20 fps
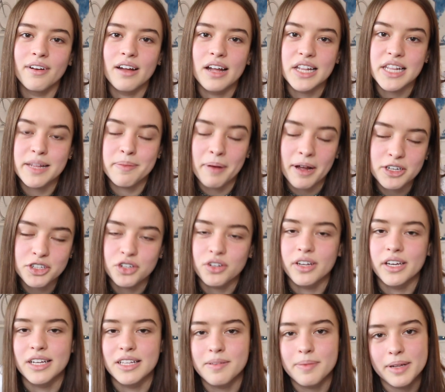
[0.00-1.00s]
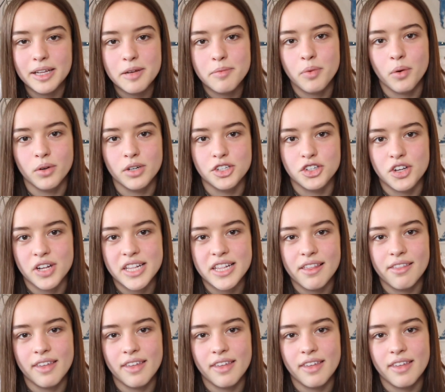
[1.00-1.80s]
especially it's really important to just